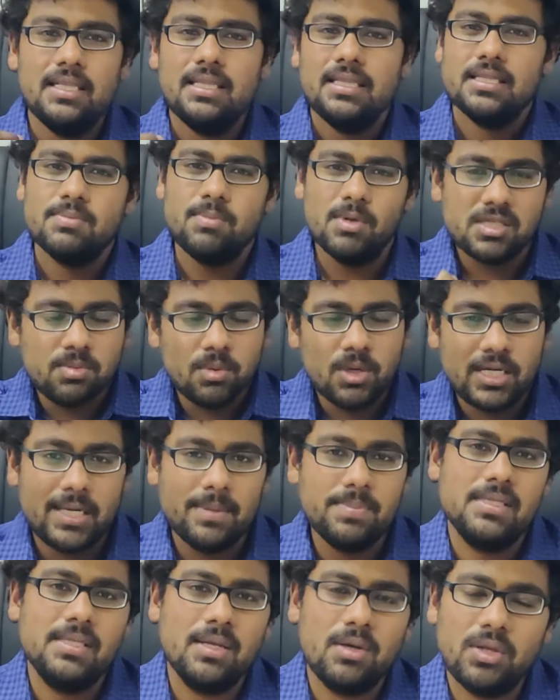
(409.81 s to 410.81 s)
small
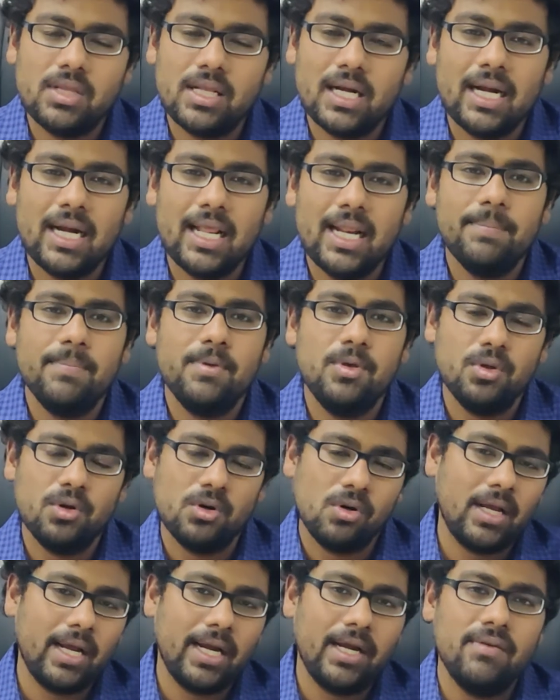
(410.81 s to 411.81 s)
tips, you know, that will help you, you
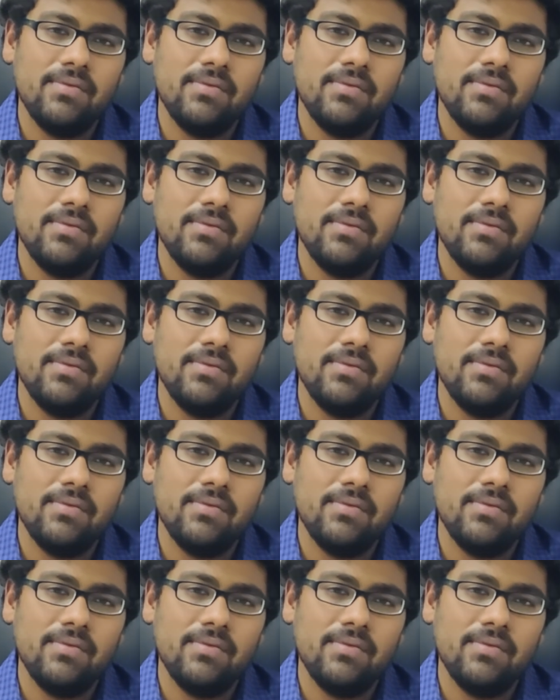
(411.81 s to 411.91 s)
know,